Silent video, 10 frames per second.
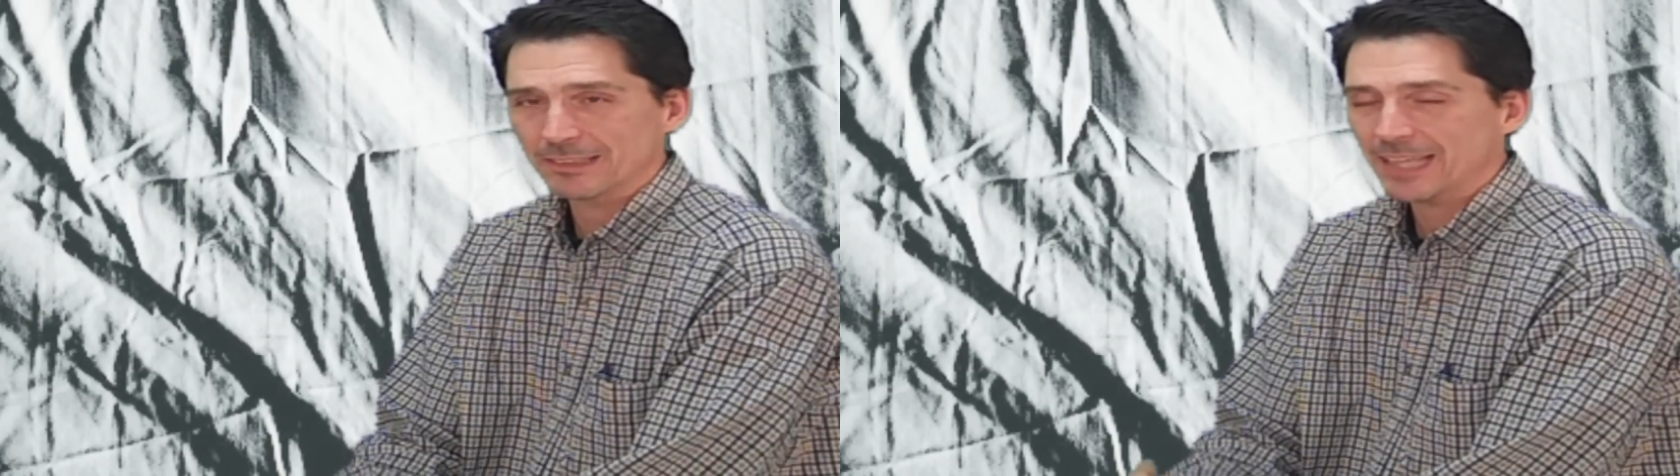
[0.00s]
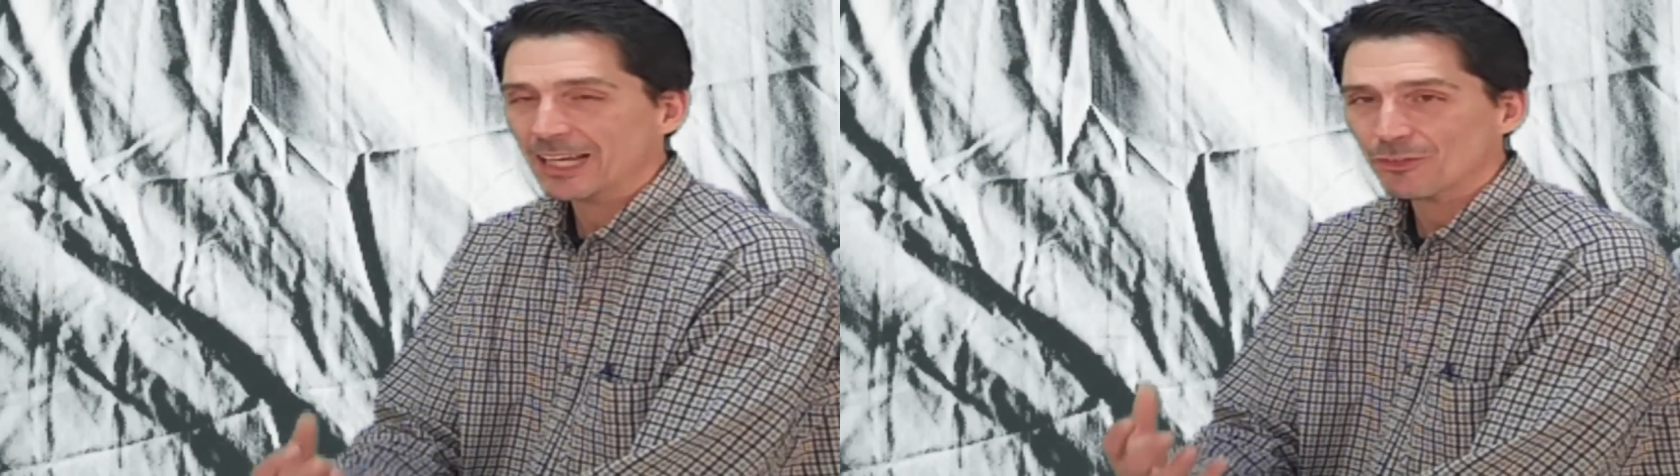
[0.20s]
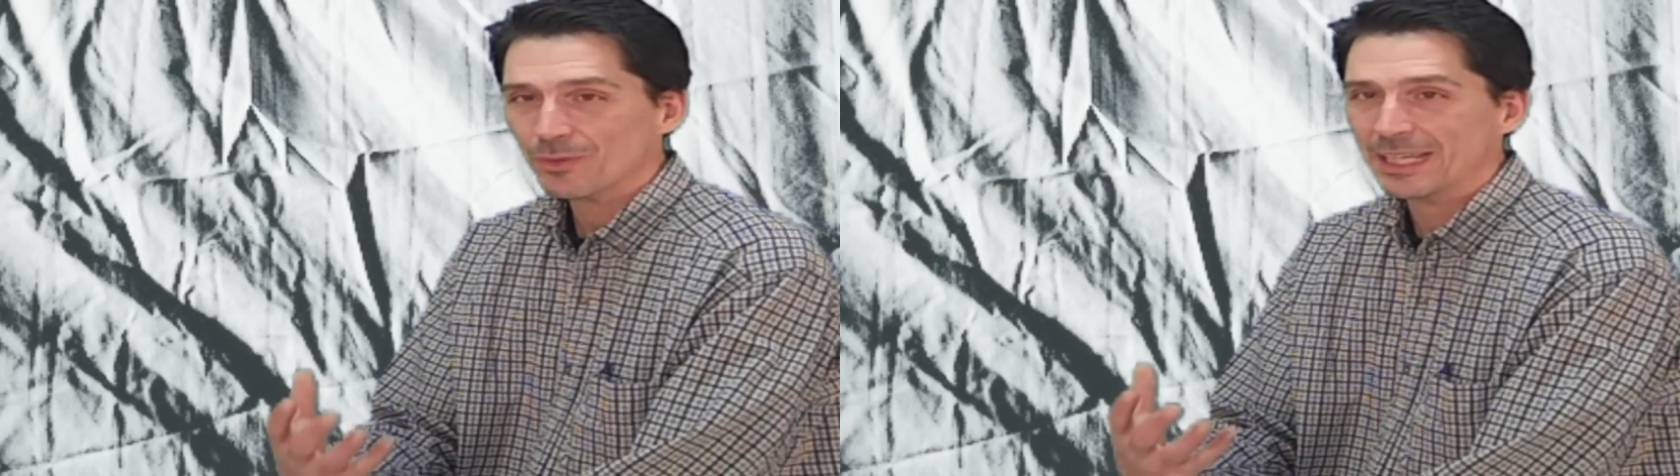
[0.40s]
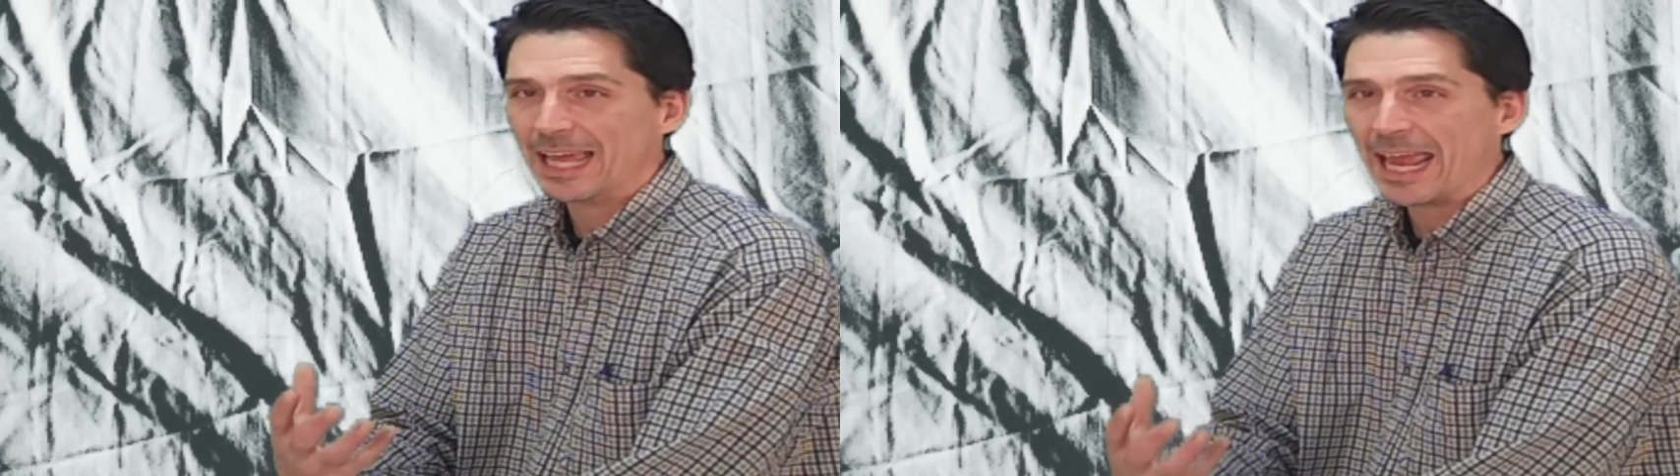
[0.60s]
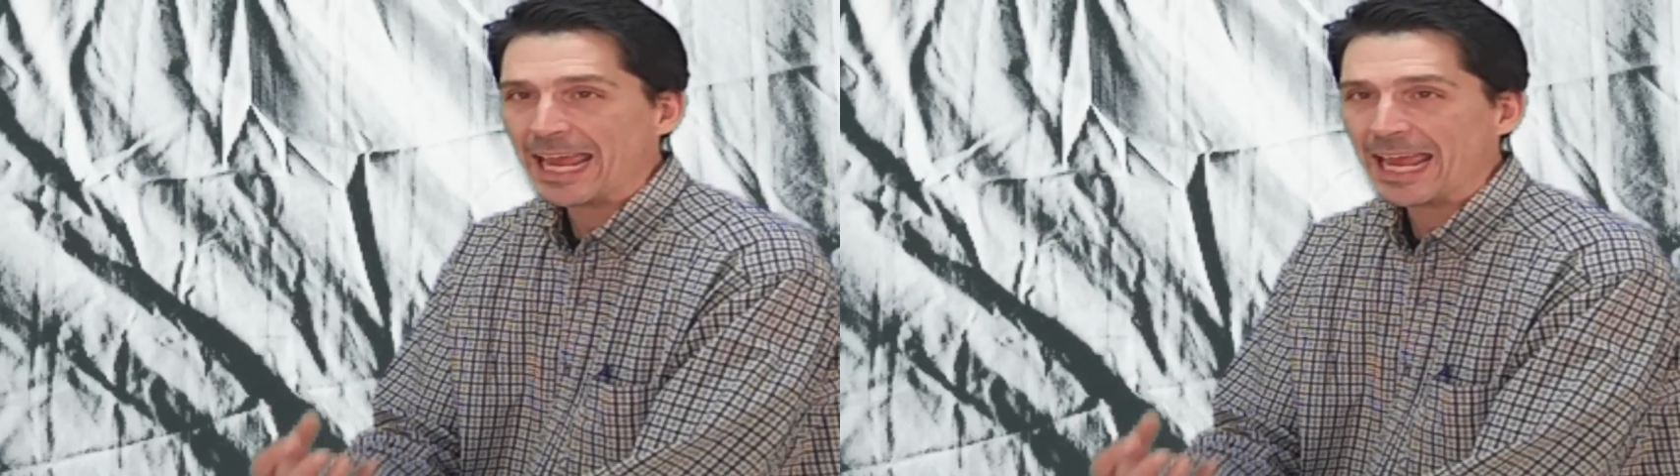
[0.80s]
it's actually an